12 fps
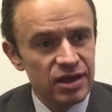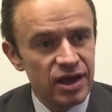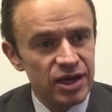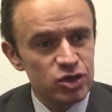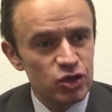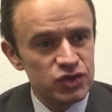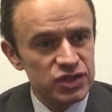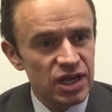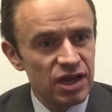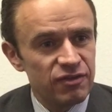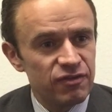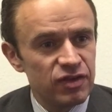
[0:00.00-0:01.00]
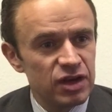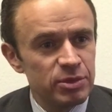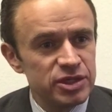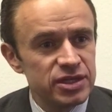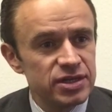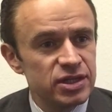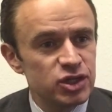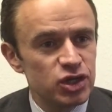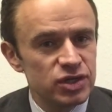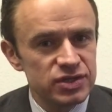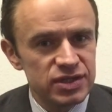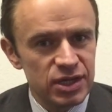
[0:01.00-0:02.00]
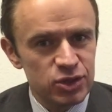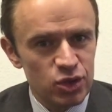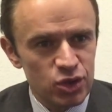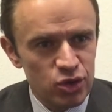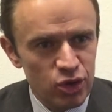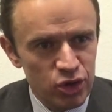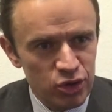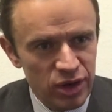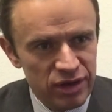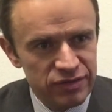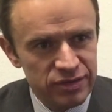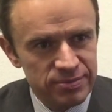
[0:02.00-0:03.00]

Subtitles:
Hydroscaph Limited Edition Central Chronograph.